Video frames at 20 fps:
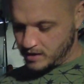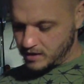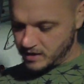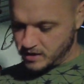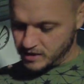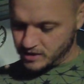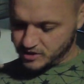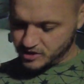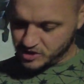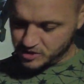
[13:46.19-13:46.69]

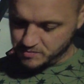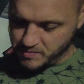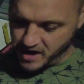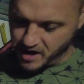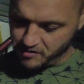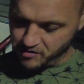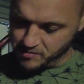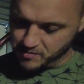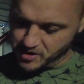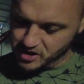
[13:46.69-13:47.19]

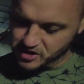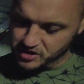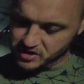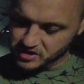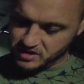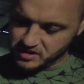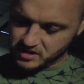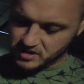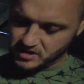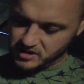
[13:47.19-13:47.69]

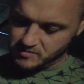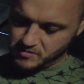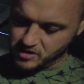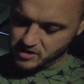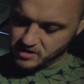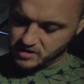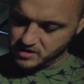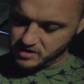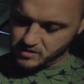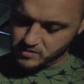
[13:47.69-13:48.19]
experiment, you
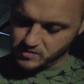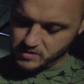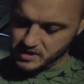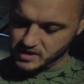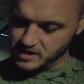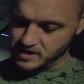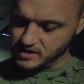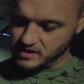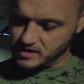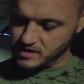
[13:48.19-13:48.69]
might call
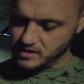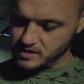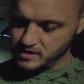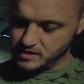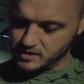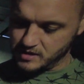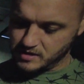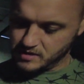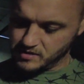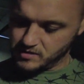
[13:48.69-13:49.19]
it.
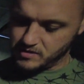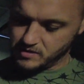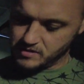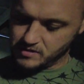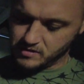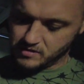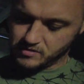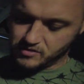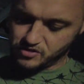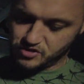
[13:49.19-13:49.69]

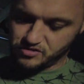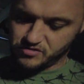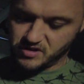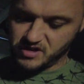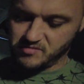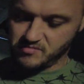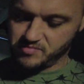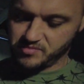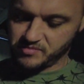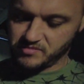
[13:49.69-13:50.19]

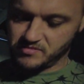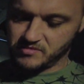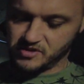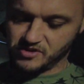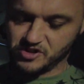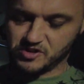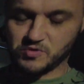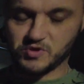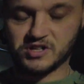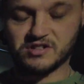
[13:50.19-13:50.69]
Trip. I
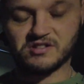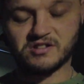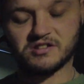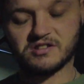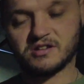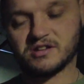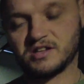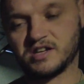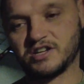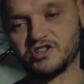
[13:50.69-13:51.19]
just wanted to
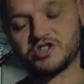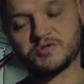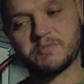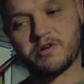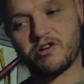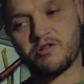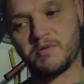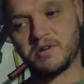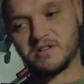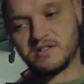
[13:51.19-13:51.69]

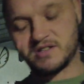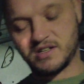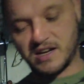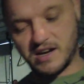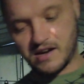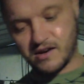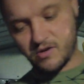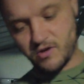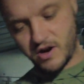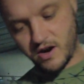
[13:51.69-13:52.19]
experiment and see
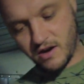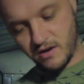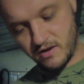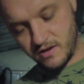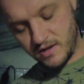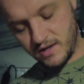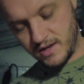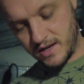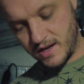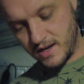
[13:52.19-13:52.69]
how light I
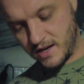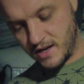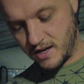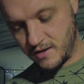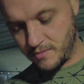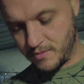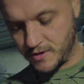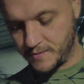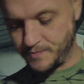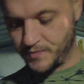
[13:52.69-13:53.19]
can get it.
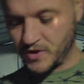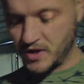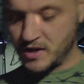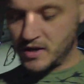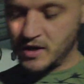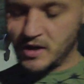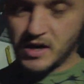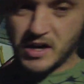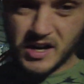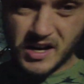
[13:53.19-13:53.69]

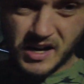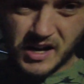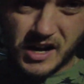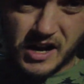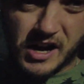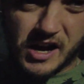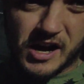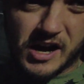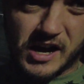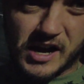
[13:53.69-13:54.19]

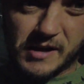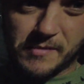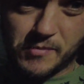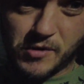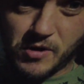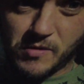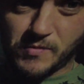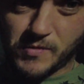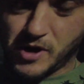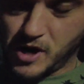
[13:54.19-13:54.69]
But in
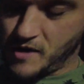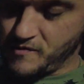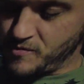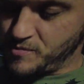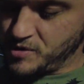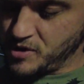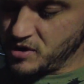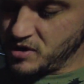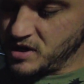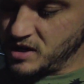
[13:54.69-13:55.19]
my other
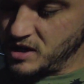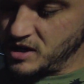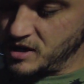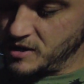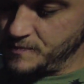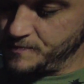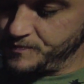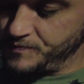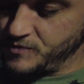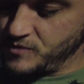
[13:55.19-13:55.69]

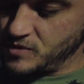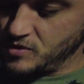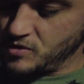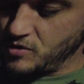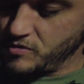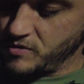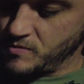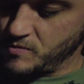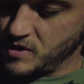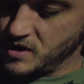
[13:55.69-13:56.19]
pocket,
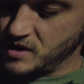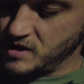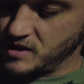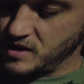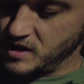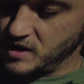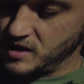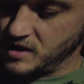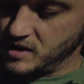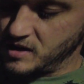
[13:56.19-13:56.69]
or in one of
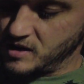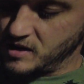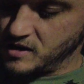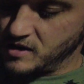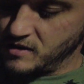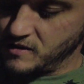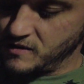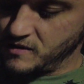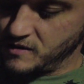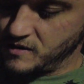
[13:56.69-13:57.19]

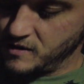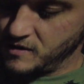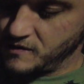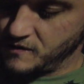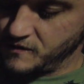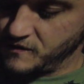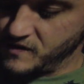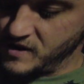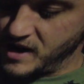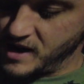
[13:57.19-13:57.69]
the
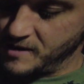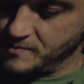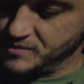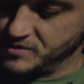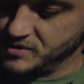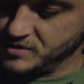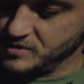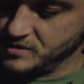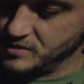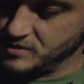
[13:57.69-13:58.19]

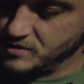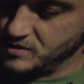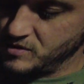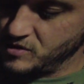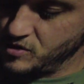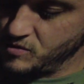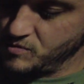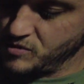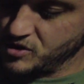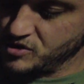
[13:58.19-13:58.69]
flaps
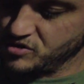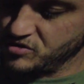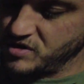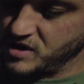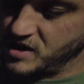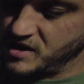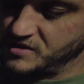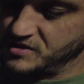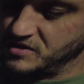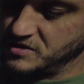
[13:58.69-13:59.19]
on my
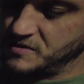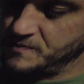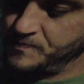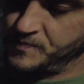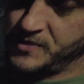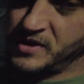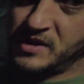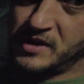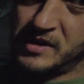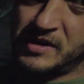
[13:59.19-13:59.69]
trousers,
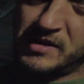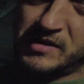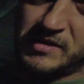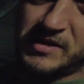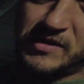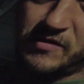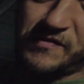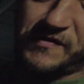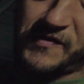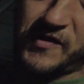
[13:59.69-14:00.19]

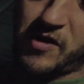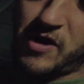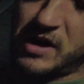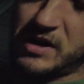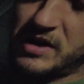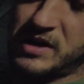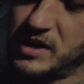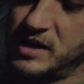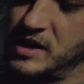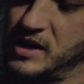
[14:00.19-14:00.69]
little fire
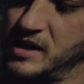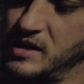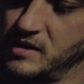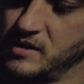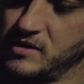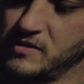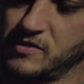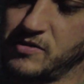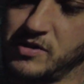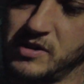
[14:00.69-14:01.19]
kit.
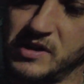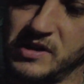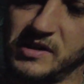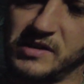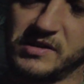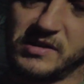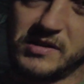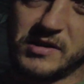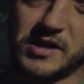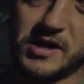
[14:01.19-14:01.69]
Got
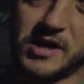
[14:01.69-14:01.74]
this